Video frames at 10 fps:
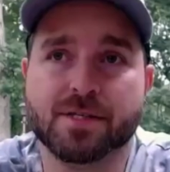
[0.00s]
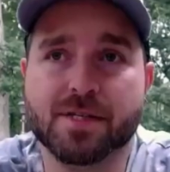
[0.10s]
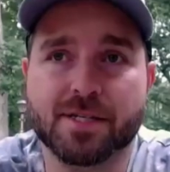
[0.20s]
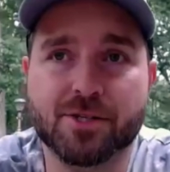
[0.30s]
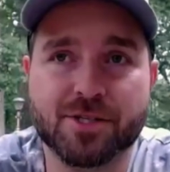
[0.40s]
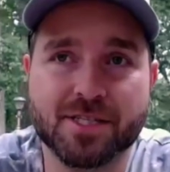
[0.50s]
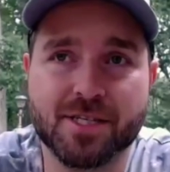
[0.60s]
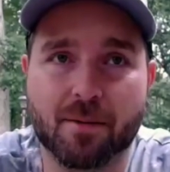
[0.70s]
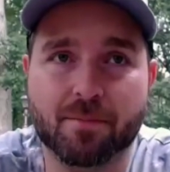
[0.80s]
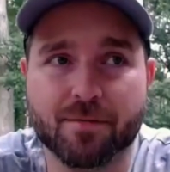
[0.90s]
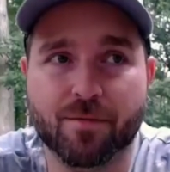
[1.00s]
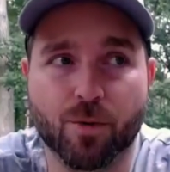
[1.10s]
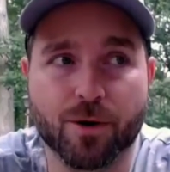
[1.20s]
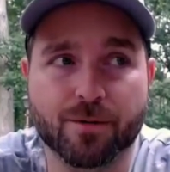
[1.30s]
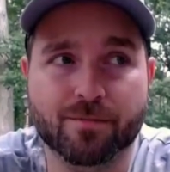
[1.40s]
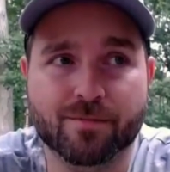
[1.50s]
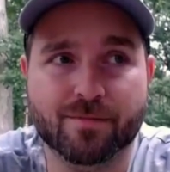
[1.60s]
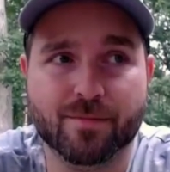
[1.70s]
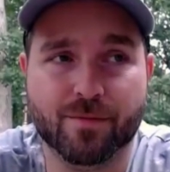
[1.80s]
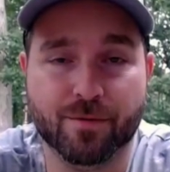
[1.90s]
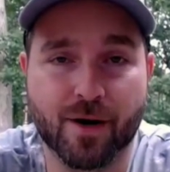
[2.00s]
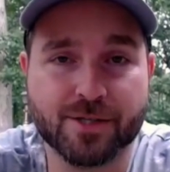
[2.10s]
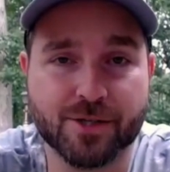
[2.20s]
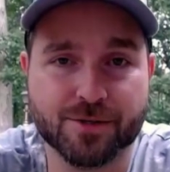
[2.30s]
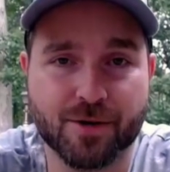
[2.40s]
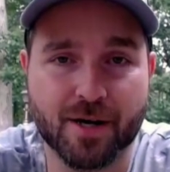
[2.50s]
is an interesting topic for freshers,